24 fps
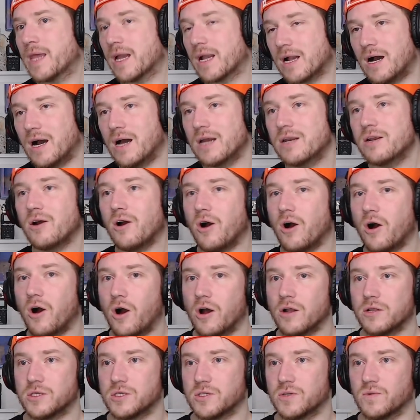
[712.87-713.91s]
kind of
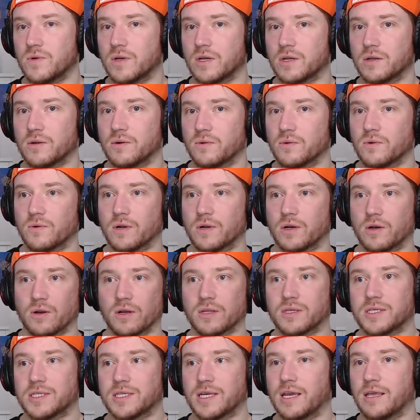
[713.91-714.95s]
hard to ignore and
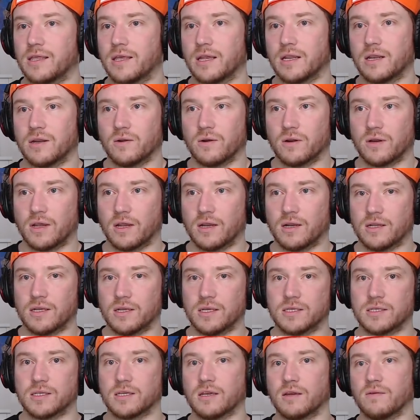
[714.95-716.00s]
not say that, not at
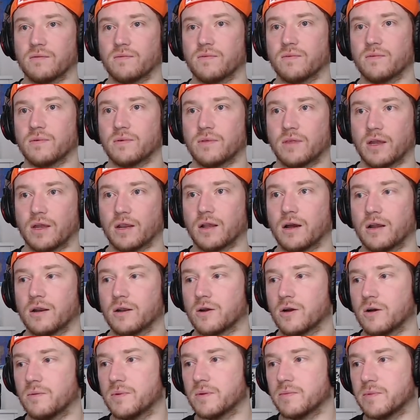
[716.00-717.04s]
least give that kind
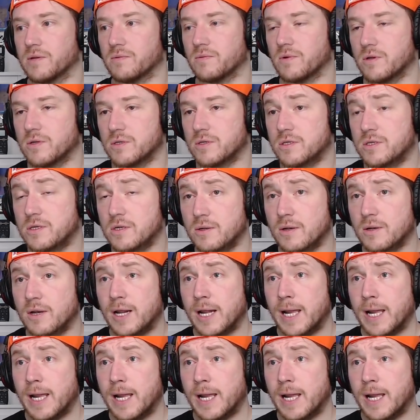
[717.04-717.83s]
of compliment where it's due.